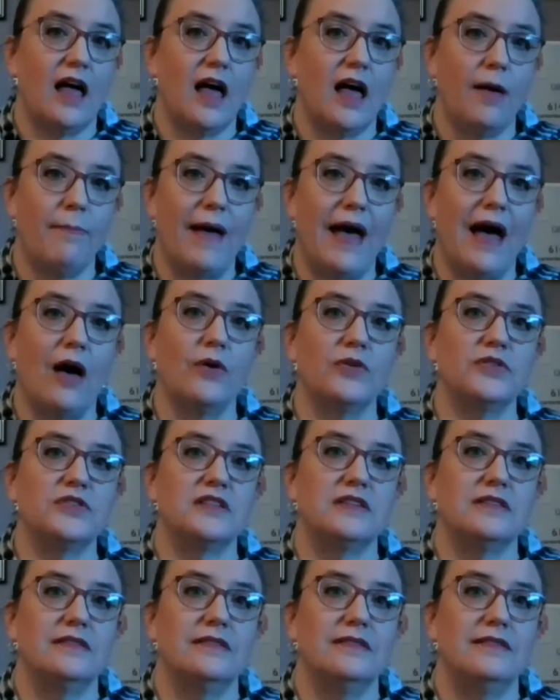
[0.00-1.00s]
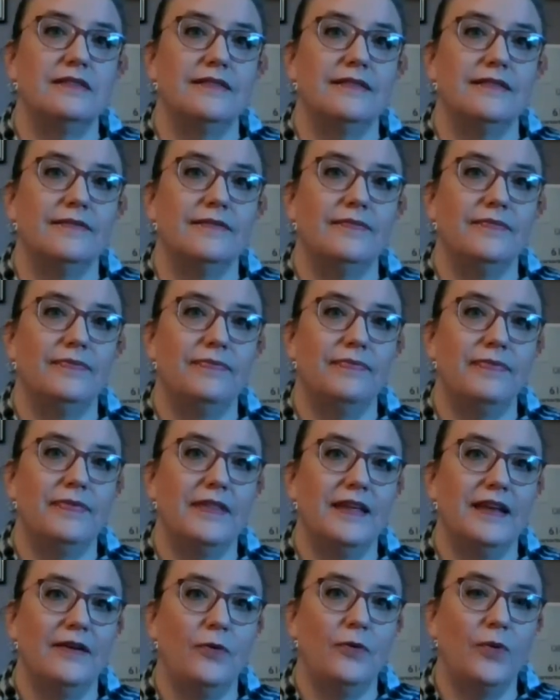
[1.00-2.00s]
about
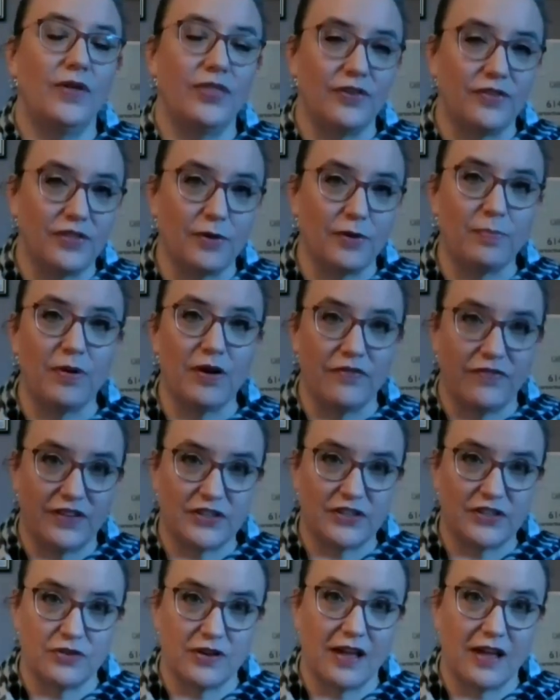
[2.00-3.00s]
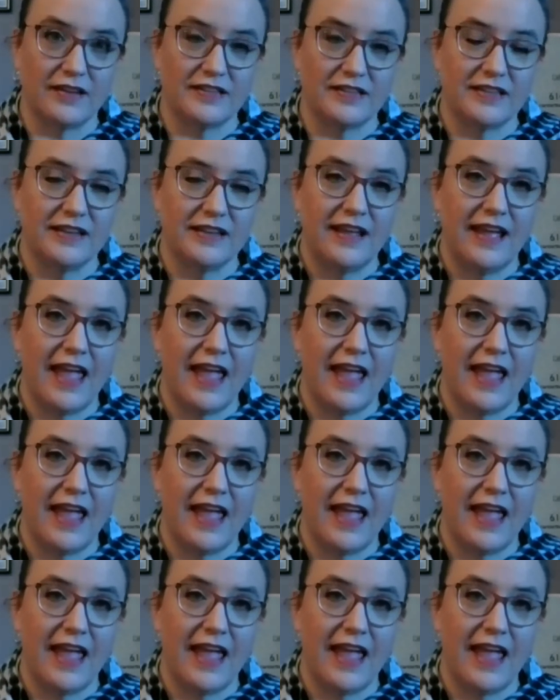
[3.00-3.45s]
whether they're perfect or not.